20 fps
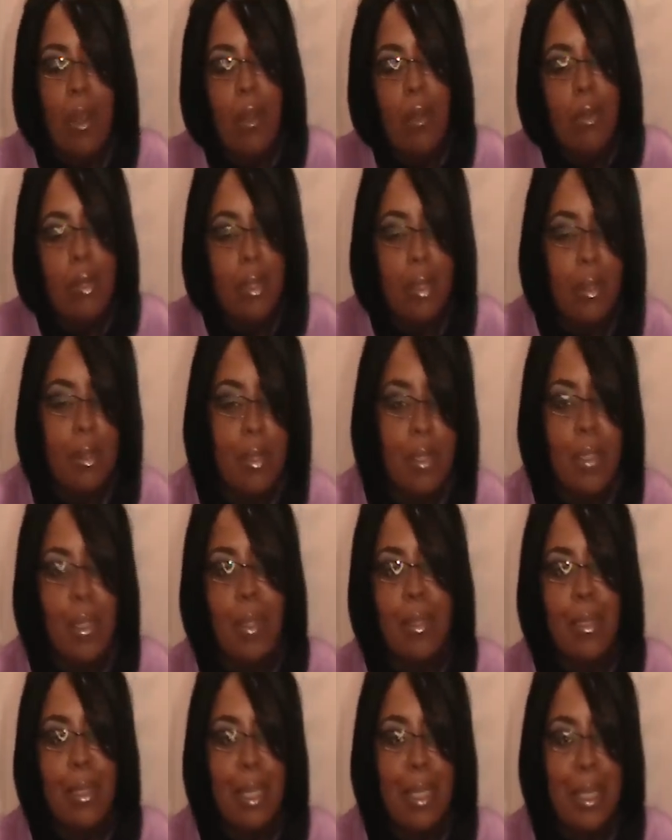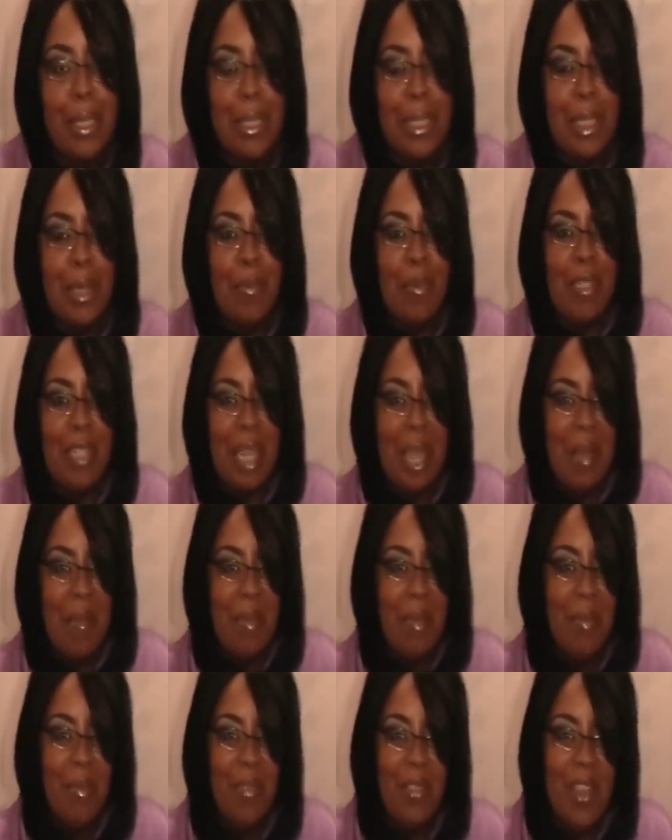oh so sexy in the
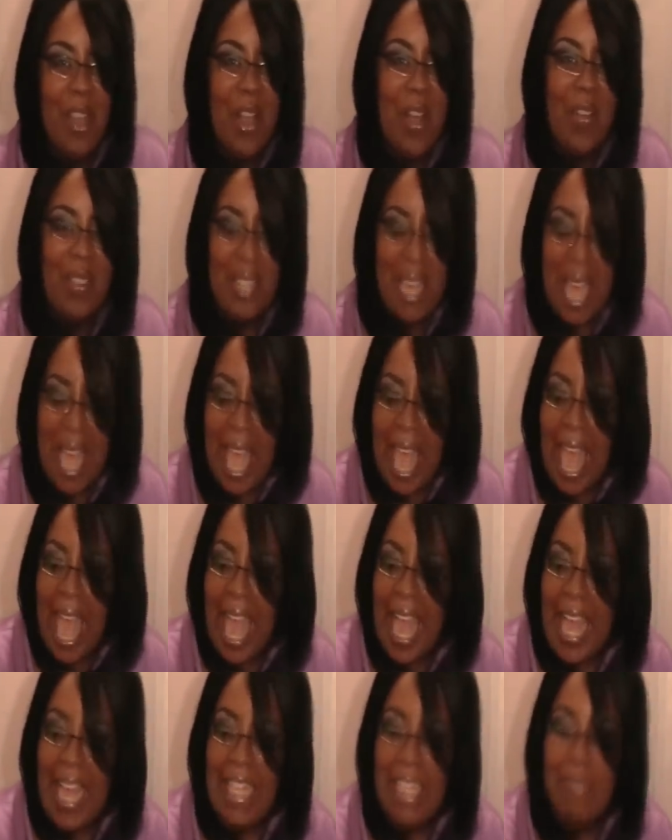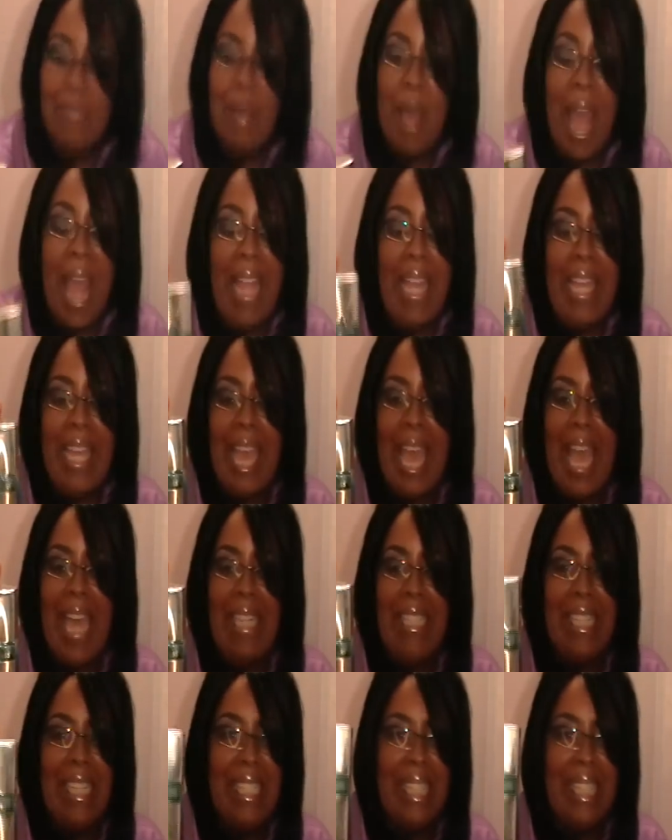summertime themselves is by Guess.